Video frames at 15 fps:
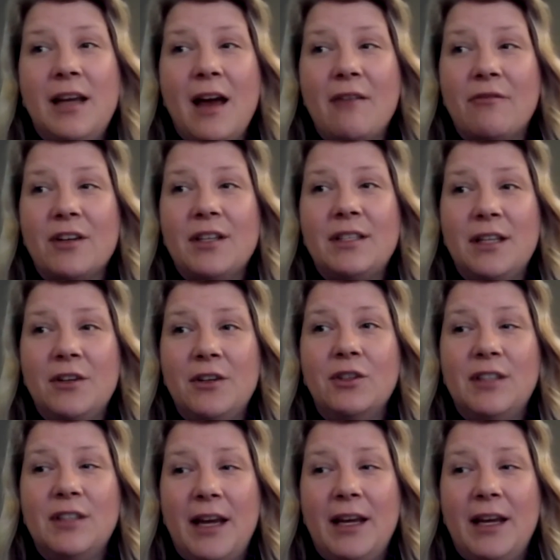Every single
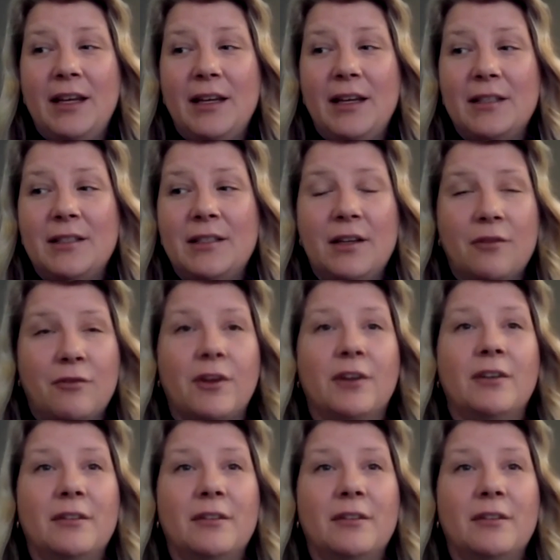day is different.